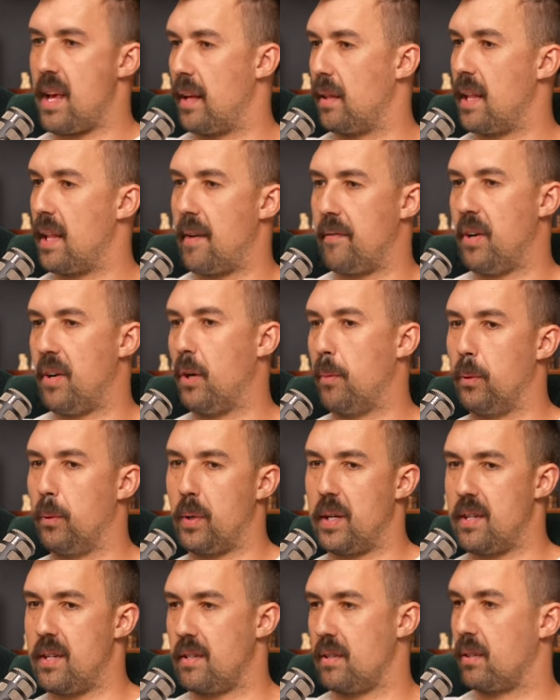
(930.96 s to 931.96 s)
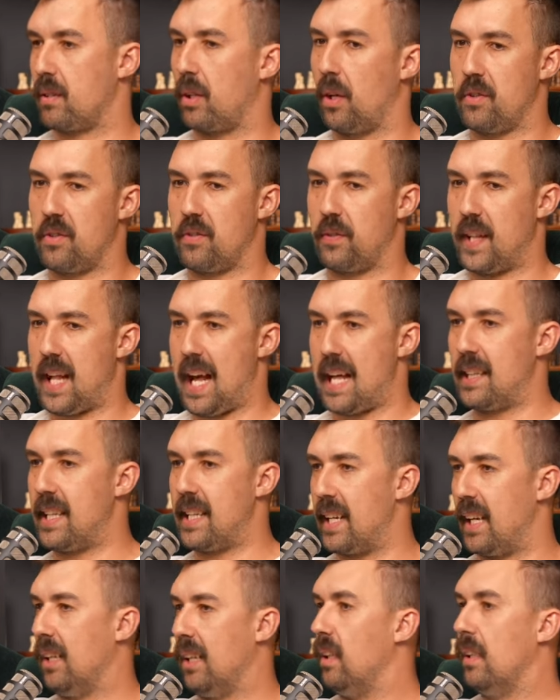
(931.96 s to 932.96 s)
Yeah. That variable is goes for that
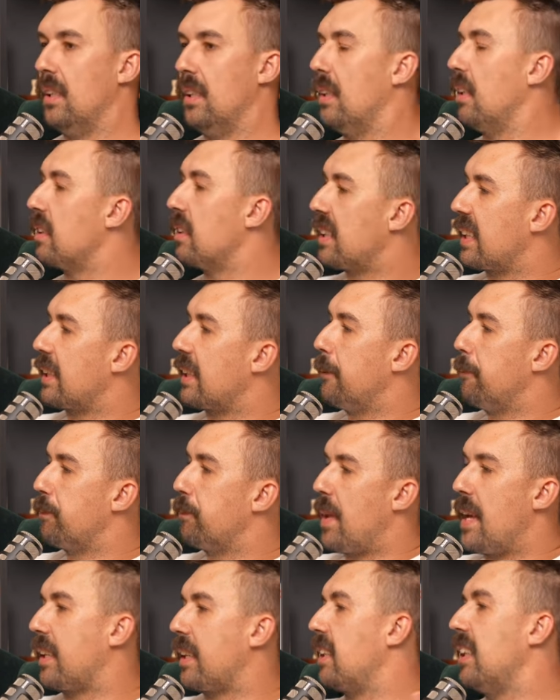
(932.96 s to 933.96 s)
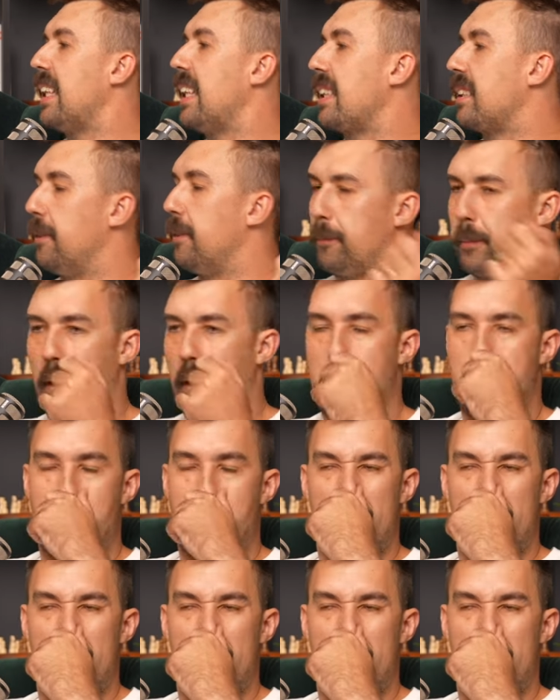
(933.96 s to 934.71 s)
letter. It's like, it yeah. clicked, right?